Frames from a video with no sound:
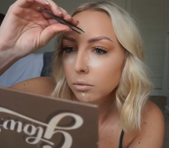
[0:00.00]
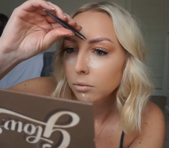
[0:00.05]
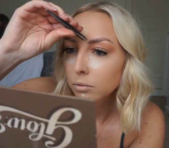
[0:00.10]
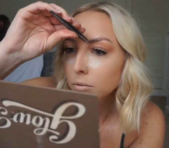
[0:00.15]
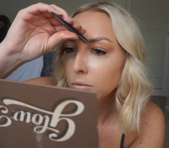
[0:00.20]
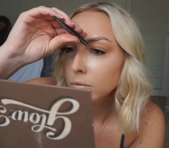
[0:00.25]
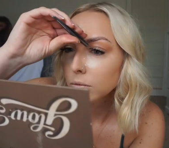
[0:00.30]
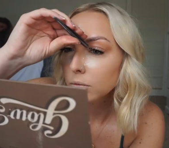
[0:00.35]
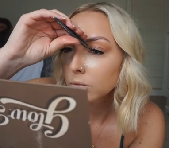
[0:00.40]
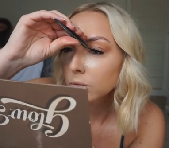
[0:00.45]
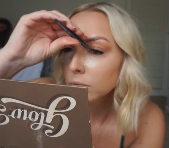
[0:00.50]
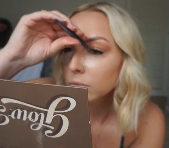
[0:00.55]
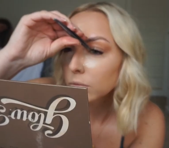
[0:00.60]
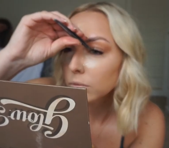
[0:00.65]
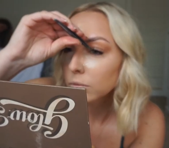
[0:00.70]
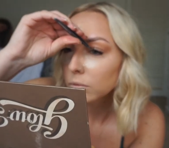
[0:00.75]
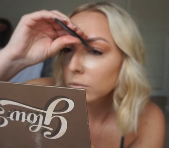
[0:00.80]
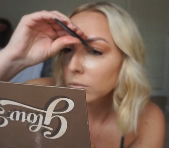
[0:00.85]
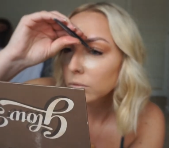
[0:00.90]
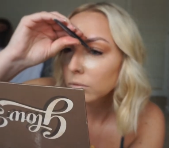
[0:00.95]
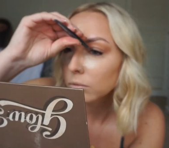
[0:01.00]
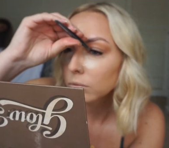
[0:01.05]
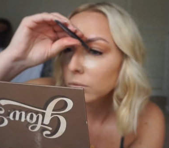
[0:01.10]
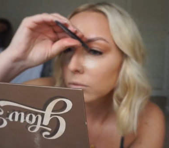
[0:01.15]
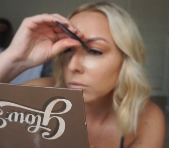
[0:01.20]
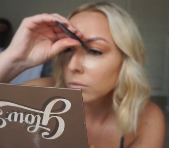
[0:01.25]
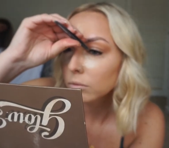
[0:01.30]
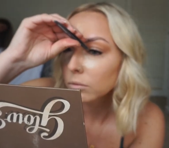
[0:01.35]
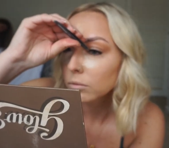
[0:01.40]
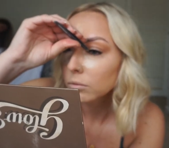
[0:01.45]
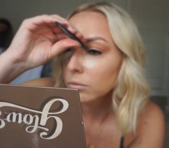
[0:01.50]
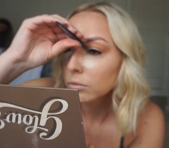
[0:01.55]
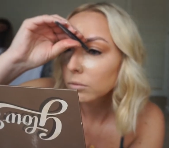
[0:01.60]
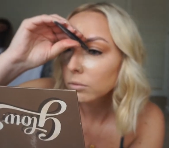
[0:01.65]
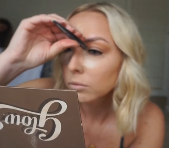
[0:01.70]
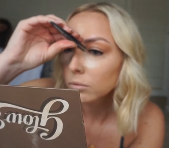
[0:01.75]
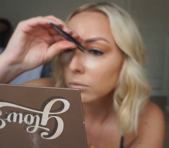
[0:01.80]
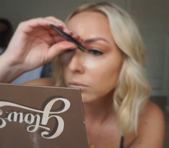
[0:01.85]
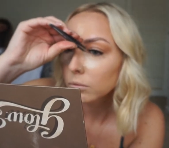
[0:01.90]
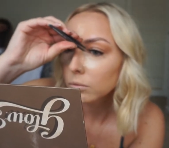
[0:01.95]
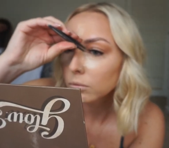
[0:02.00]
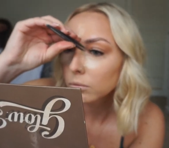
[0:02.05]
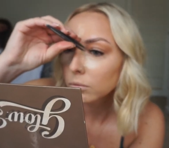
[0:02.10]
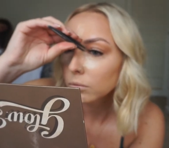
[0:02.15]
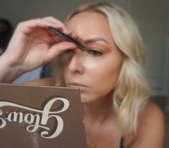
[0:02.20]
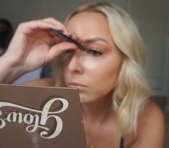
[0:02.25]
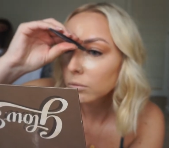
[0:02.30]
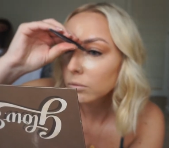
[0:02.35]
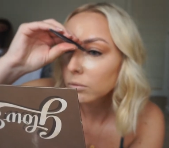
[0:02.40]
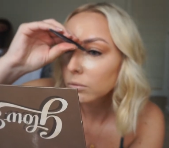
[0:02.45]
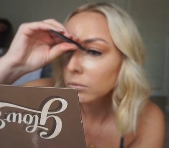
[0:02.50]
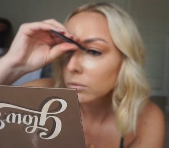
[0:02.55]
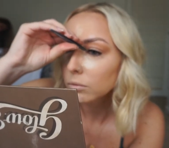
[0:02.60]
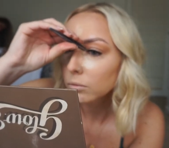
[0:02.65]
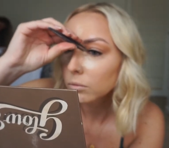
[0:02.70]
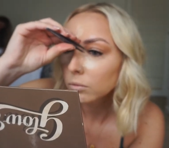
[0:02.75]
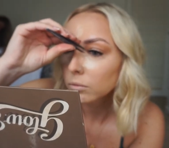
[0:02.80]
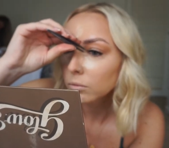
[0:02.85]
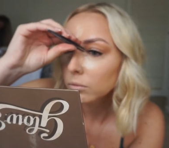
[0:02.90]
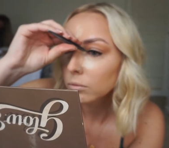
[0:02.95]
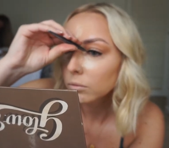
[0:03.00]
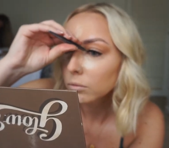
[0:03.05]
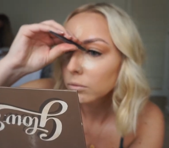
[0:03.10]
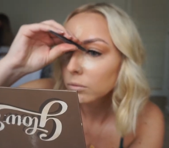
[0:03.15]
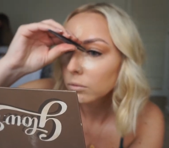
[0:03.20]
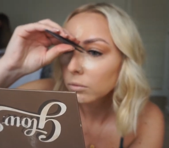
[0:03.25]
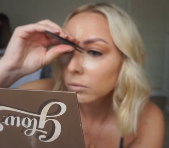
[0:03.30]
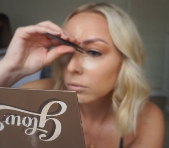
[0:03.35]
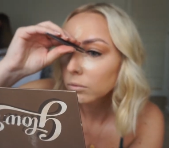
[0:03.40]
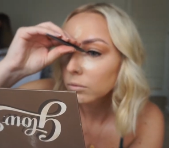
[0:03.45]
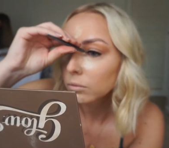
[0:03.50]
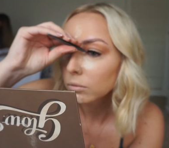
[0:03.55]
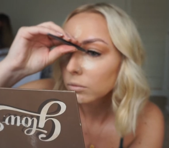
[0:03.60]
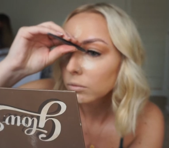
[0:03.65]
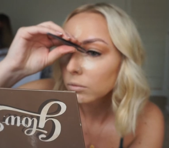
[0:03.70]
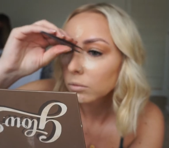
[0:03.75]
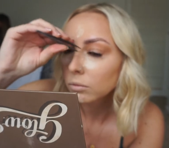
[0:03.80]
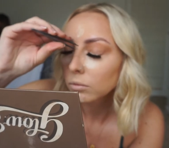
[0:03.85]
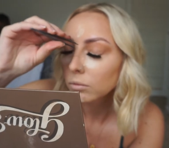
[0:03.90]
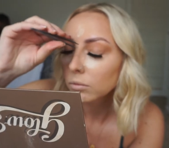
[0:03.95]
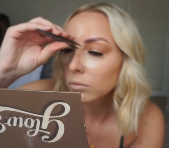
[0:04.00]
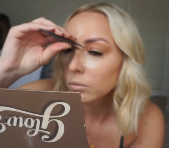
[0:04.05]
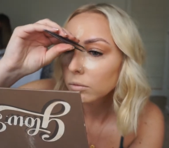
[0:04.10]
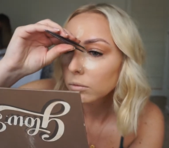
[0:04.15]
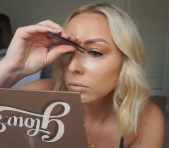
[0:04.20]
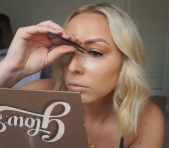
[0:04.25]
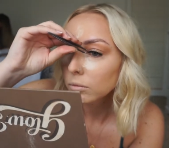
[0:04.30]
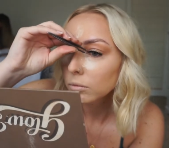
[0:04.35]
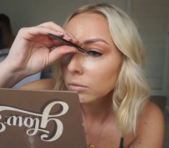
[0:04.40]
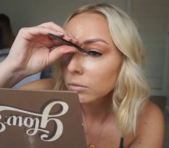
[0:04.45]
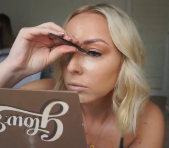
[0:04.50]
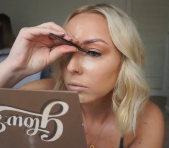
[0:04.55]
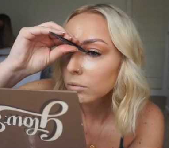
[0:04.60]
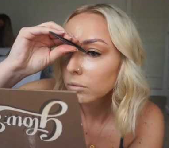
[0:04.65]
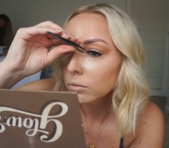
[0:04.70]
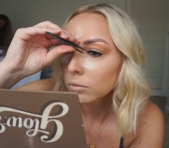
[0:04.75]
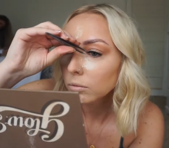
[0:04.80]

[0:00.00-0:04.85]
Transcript: (silence)